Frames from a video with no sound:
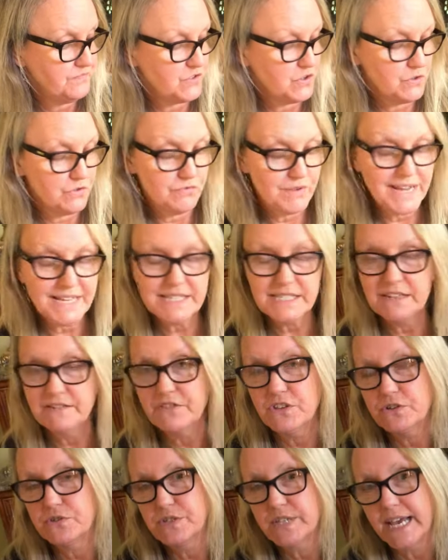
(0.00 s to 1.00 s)
So the rest
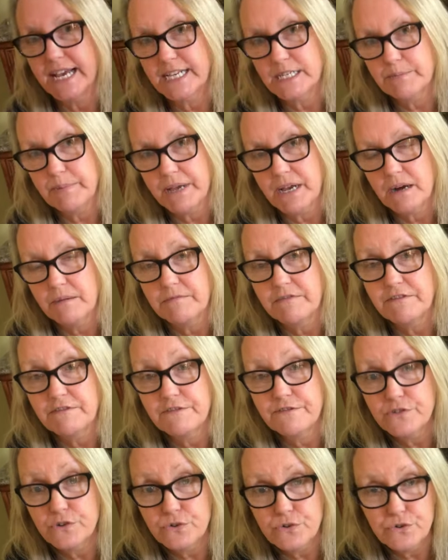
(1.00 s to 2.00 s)
of those eggs become
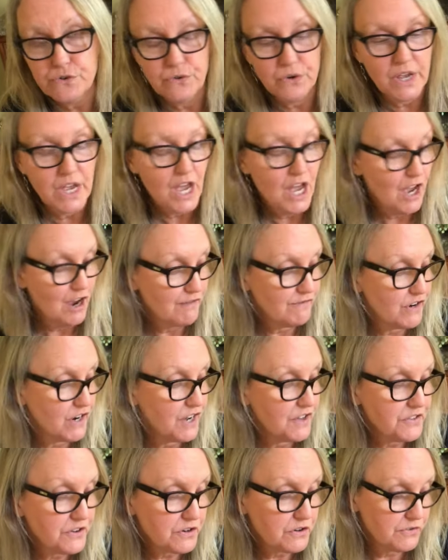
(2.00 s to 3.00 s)
food for
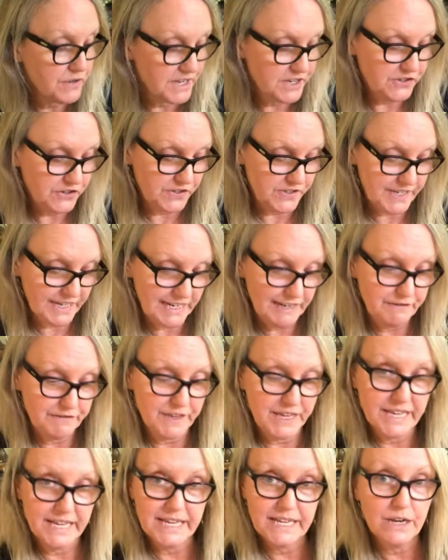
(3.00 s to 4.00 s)
other creatures that live
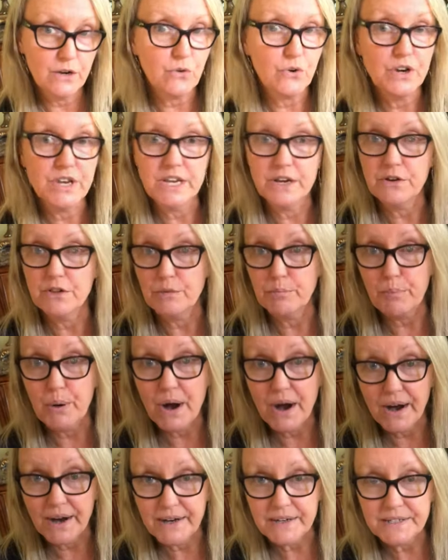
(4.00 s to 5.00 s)
in or near the
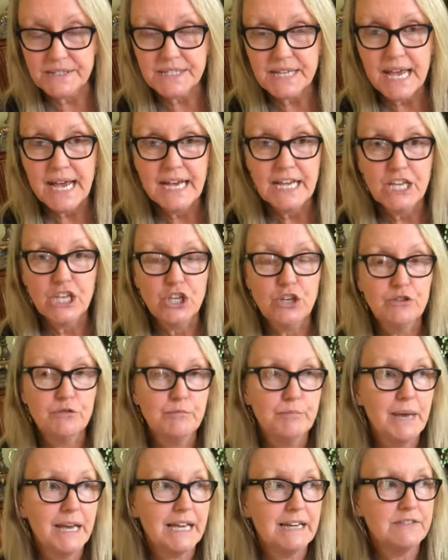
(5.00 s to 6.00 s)
pond. You
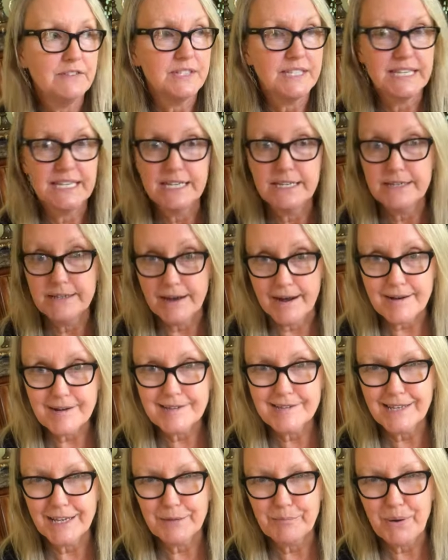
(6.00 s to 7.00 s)
may have seen
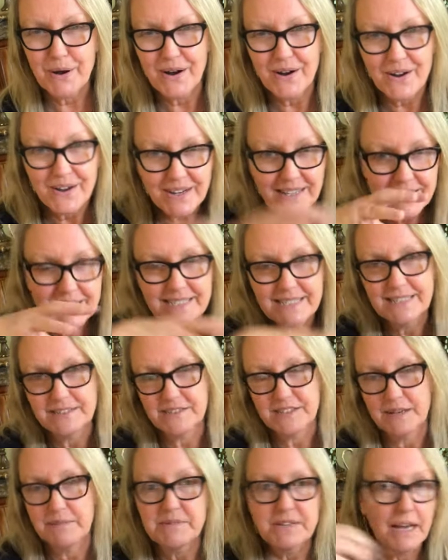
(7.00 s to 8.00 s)
ducks at ponds. They're
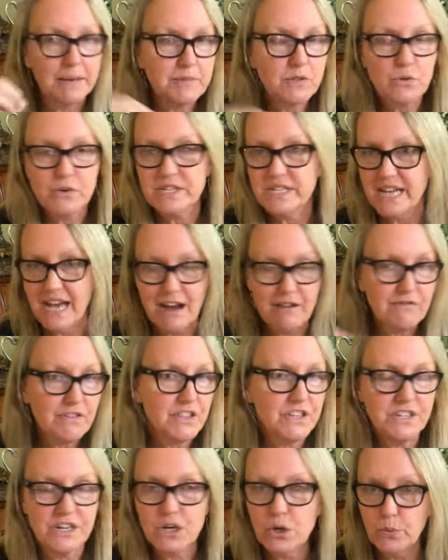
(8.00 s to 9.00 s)
sometimes going down for
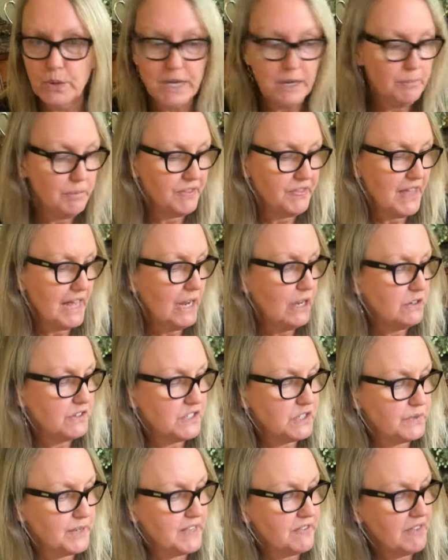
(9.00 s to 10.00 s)
the duckweed, but they'll
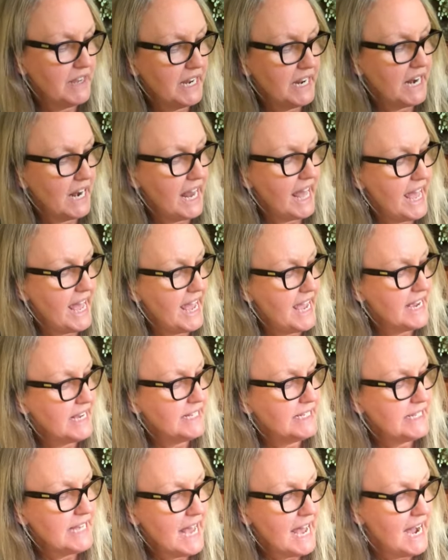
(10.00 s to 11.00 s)
also eat the little
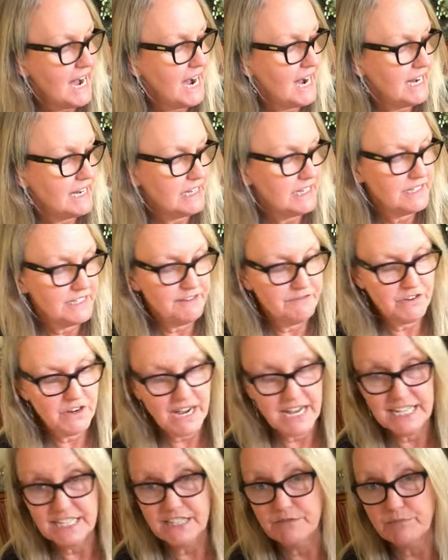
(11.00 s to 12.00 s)
eggs. Uh, different
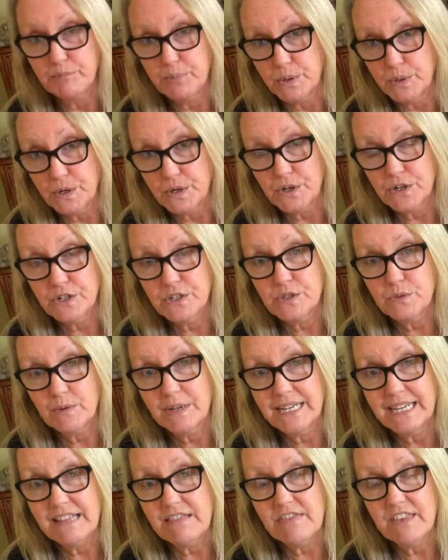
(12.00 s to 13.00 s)
kinds of birds
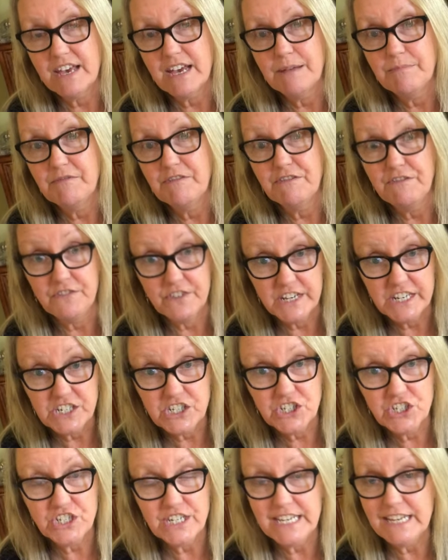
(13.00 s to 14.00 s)
will eat them,
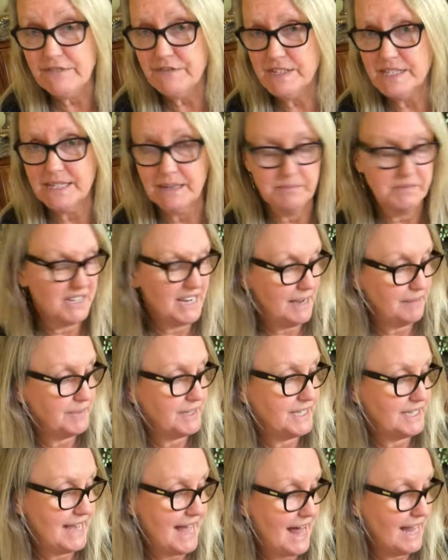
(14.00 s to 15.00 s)
fish, even sometimes
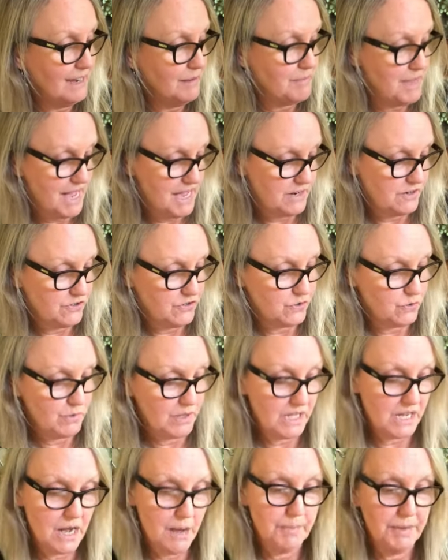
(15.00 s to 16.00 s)
salamanders
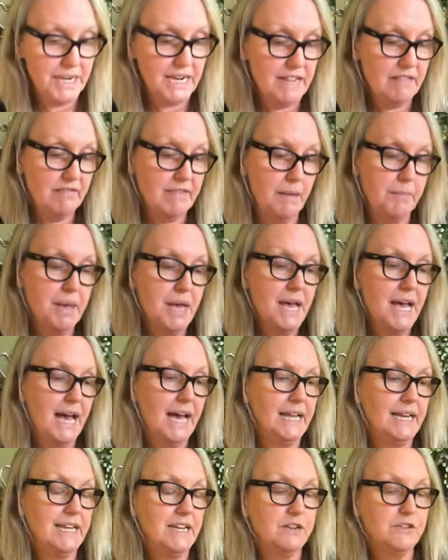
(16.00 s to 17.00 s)
will come and eat them.
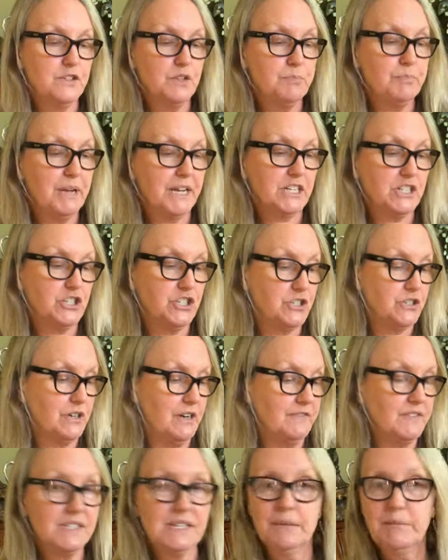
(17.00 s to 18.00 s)
And here's a picture
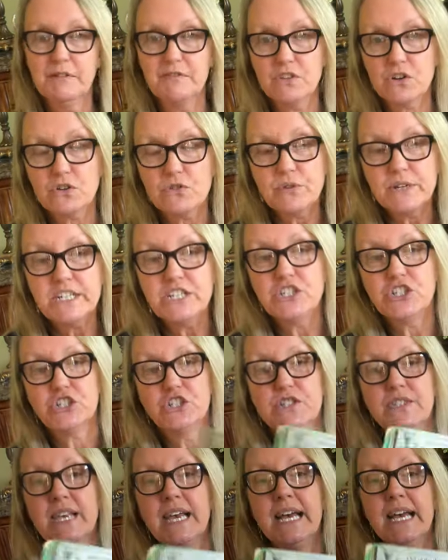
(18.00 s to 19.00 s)
of some of the
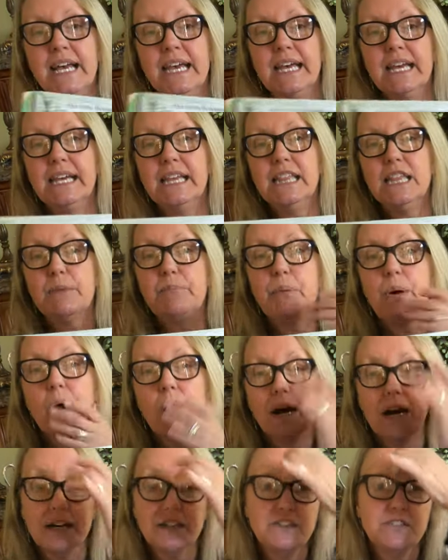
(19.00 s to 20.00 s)
creatures in the
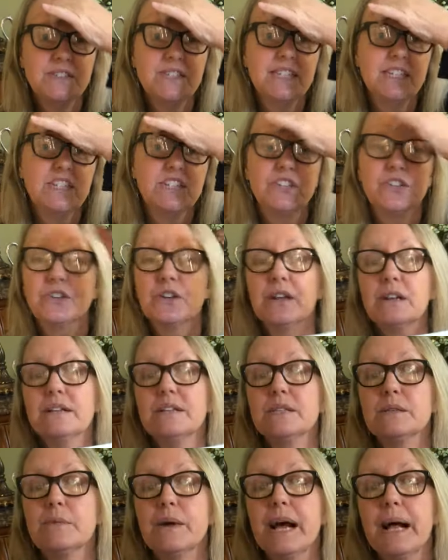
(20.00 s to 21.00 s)
pond. You see a turtle
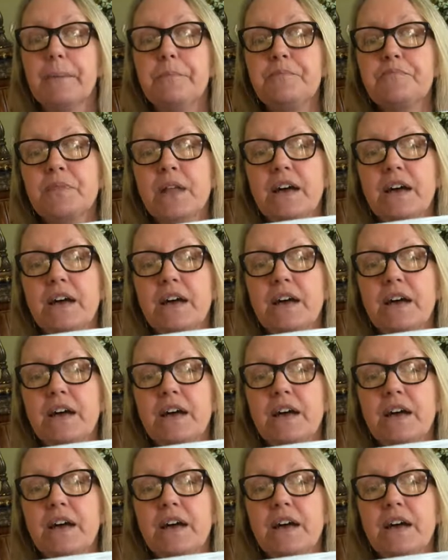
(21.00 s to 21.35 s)
as well.